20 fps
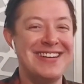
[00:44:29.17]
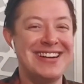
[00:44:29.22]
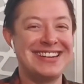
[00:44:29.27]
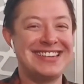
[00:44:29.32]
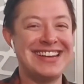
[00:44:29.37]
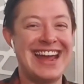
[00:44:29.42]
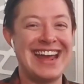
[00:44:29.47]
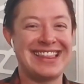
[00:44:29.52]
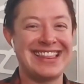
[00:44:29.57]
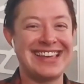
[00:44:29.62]

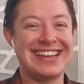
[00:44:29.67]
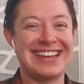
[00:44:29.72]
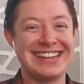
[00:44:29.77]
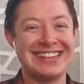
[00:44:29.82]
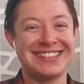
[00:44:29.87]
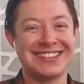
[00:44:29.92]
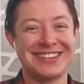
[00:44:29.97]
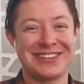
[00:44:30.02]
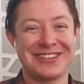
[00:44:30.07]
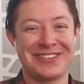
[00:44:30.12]
which I think
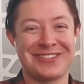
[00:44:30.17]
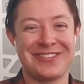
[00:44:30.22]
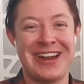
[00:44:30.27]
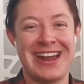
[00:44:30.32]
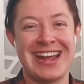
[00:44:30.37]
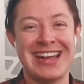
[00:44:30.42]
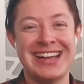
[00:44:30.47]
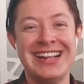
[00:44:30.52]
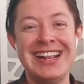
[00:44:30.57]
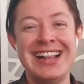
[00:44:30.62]
is
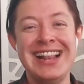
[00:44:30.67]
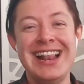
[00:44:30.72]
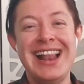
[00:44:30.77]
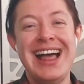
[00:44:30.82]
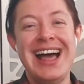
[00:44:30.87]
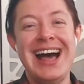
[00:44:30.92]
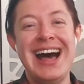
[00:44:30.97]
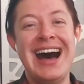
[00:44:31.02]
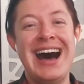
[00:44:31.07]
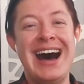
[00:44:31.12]
great.
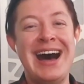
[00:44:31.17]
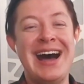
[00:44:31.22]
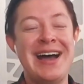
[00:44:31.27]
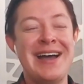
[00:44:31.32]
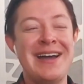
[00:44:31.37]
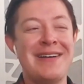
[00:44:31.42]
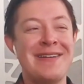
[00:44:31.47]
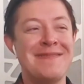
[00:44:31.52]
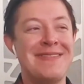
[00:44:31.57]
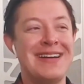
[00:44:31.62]

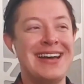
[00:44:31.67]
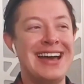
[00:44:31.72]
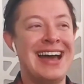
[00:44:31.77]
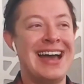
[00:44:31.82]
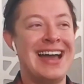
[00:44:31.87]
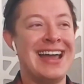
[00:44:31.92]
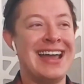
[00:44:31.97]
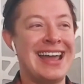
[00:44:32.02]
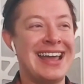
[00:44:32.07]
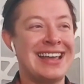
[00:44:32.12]

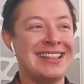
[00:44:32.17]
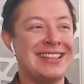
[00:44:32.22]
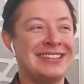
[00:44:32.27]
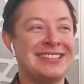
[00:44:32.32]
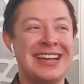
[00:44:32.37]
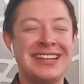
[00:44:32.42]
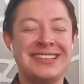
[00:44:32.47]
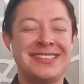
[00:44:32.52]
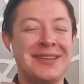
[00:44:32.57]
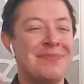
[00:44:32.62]
It
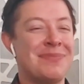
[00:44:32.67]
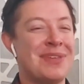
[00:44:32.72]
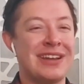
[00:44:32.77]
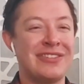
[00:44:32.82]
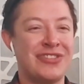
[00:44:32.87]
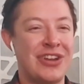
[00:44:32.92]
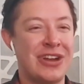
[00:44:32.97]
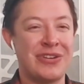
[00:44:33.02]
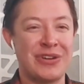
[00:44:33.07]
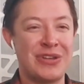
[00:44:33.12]
does
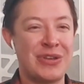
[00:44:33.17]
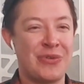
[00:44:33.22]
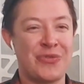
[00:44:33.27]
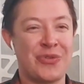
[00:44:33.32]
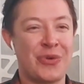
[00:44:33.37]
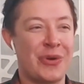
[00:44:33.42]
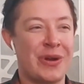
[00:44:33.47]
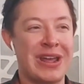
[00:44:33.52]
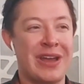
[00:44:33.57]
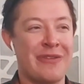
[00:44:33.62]
something gender
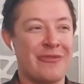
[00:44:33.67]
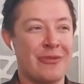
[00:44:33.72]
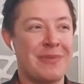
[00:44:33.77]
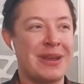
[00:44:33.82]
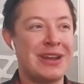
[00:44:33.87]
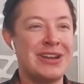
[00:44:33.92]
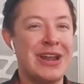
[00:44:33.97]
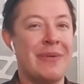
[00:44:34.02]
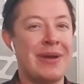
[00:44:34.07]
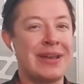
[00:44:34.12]
euphoria for
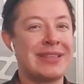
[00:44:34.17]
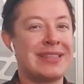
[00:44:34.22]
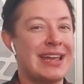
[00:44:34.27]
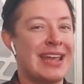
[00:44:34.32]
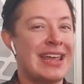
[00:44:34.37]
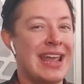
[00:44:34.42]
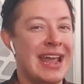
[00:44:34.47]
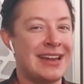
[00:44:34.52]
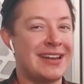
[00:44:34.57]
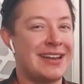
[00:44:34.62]
me knowing that
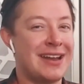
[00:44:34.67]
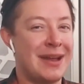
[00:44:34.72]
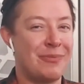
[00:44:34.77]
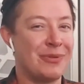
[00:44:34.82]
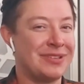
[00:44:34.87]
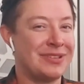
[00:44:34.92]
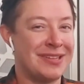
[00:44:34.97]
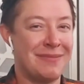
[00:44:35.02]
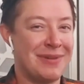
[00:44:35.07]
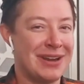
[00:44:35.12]
he ended up
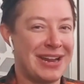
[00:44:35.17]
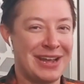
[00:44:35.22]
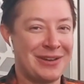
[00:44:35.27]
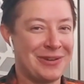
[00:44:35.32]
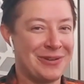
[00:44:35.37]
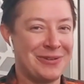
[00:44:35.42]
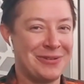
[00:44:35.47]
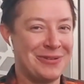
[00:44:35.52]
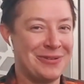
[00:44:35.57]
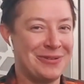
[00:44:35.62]
with somebody
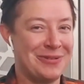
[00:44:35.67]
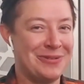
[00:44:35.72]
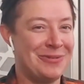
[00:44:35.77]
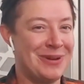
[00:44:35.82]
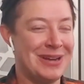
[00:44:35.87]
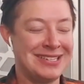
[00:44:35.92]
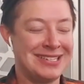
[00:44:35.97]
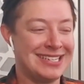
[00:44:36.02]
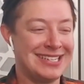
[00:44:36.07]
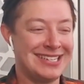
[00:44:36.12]
who
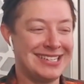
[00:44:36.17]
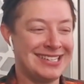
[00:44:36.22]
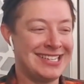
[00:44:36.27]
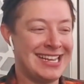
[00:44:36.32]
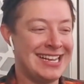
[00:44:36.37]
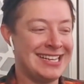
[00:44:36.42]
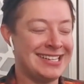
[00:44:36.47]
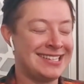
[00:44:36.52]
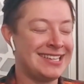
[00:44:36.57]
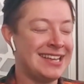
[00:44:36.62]
wasn't
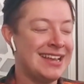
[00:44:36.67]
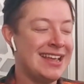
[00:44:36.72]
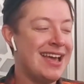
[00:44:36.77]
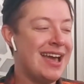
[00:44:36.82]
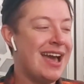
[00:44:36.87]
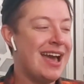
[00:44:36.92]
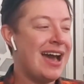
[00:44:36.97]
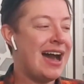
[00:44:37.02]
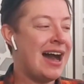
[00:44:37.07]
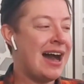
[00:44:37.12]
cis.
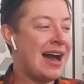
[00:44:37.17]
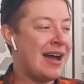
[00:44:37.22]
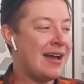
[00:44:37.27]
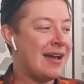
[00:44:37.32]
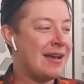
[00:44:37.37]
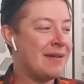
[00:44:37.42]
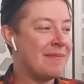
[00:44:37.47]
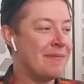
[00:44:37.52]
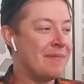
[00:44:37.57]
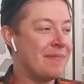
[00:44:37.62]

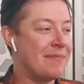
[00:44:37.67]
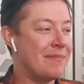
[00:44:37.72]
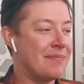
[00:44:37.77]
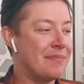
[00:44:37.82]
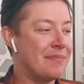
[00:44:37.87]
Um,